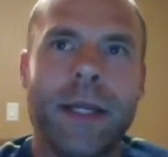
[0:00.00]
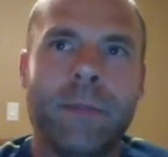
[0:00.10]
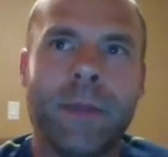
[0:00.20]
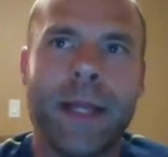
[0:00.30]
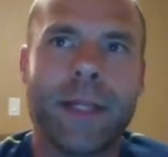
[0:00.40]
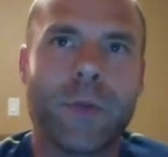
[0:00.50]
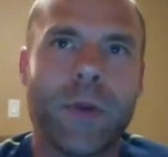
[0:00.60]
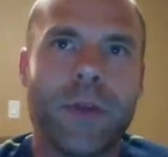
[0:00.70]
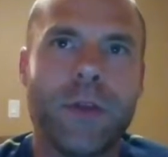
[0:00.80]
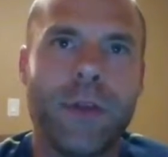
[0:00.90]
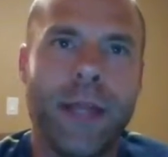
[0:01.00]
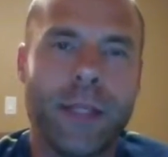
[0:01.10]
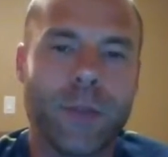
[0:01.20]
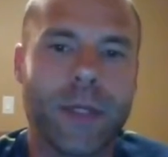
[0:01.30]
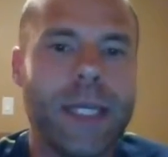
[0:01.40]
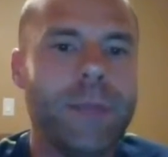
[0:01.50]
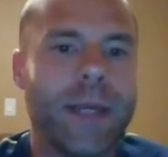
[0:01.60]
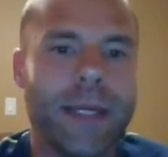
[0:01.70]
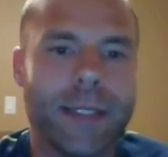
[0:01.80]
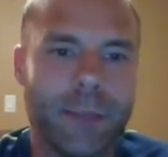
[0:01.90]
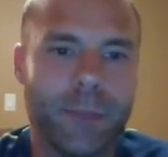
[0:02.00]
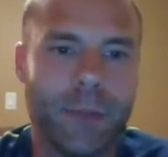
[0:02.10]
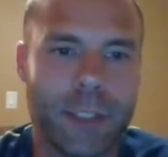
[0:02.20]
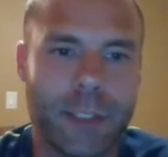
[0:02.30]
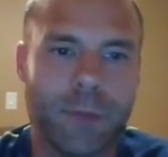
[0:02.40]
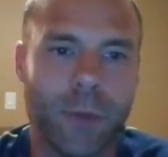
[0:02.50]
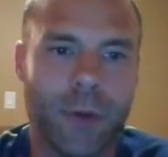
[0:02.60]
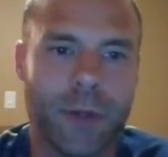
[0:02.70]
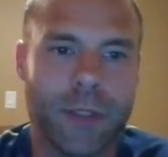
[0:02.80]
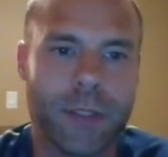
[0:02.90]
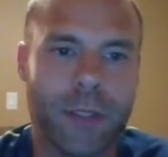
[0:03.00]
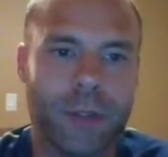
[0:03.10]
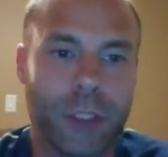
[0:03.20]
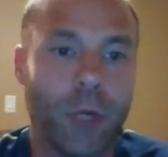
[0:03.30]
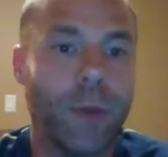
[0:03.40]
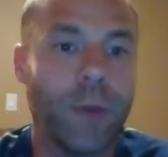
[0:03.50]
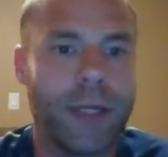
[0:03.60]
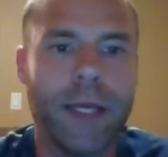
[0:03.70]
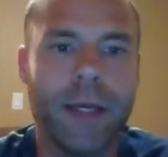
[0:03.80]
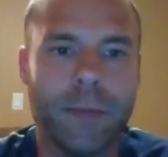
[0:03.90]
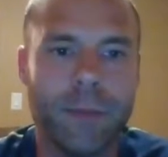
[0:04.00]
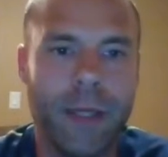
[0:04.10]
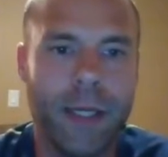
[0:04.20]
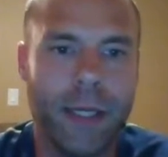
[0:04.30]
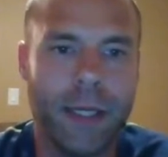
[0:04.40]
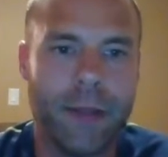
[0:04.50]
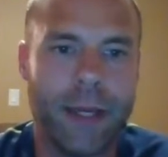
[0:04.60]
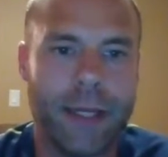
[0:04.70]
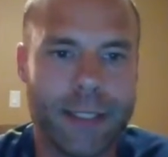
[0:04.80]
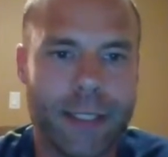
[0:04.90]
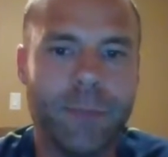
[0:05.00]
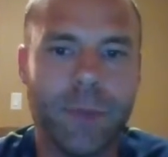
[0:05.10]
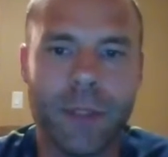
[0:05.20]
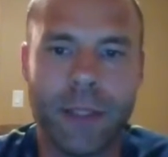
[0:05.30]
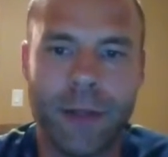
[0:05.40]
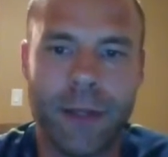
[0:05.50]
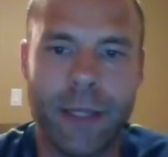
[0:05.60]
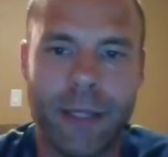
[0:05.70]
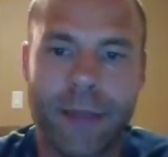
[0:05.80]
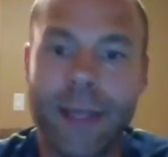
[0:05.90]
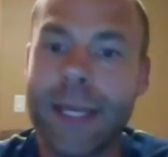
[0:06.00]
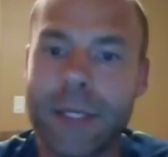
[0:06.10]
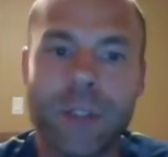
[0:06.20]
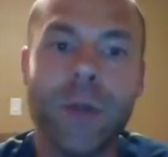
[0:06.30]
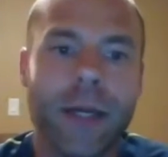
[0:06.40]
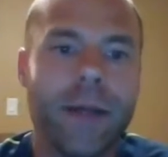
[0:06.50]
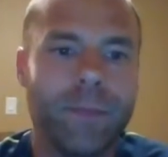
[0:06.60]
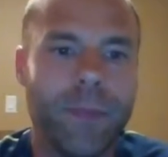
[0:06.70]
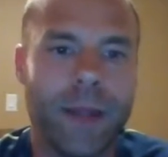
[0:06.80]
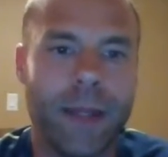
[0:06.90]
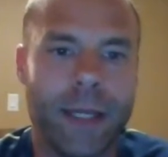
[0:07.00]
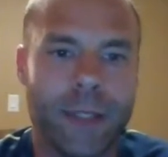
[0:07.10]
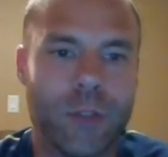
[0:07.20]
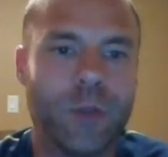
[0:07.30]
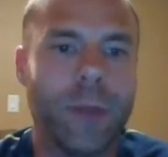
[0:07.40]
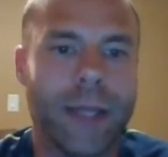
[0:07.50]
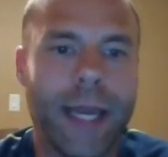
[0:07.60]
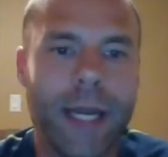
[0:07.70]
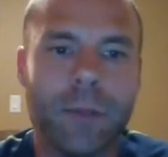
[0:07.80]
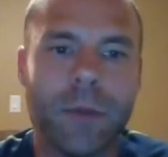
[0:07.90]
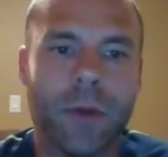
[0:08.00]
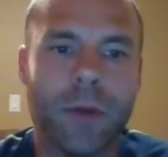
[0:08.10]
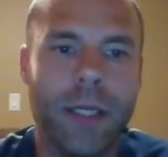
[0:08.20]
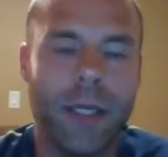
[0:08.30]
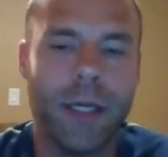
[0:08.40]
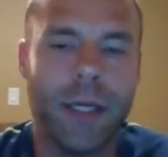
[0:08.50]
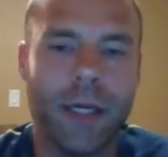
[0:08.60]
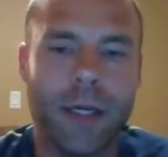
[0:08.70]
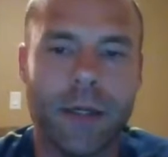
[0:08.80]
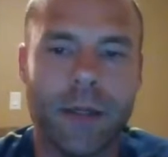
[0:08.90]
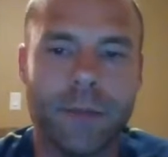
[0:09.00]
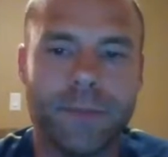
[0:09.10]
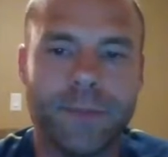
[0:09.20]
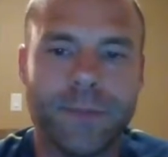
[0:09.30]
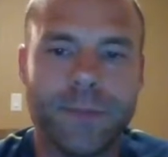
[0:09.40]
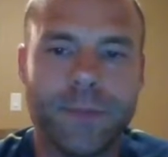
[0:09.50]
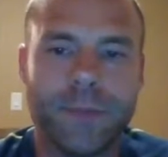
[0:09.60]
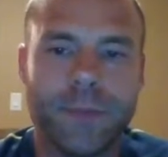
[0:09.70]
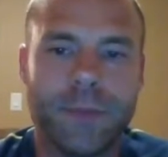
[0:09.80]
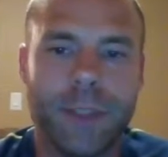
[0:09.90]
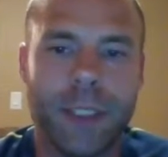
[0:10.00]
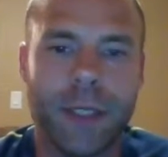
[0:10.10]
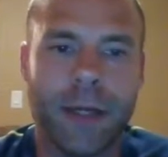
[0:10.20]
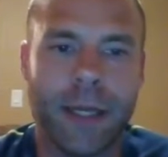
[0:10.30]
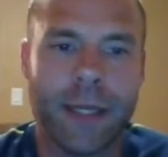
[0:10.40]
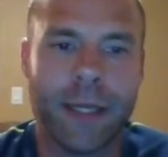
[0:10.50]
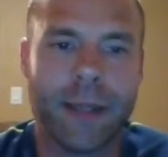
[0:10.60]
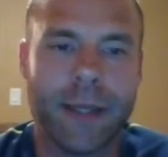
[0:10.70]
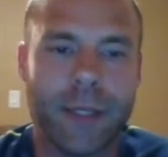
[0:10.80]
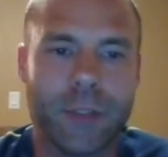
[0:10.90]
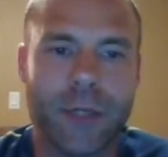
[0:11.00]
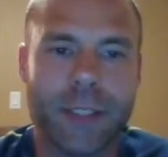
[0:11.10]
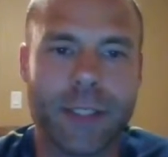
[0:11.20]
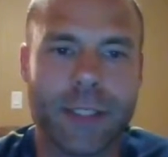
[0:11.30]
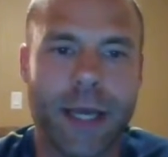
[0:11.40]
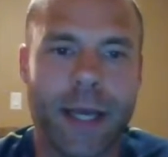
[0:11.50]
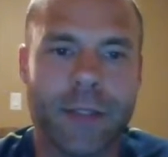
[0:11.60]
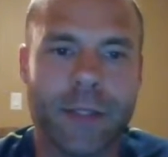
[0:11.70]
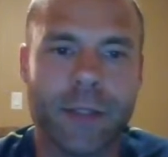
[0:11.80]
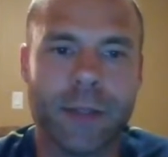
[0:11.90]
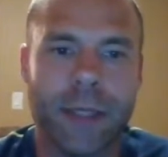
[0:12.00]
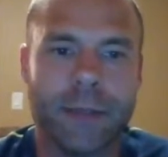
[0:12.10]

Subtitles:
that's where keeping it simple is important. So showing them that it's simple and that they can do it and that it's duplicatable, I think addresses that. So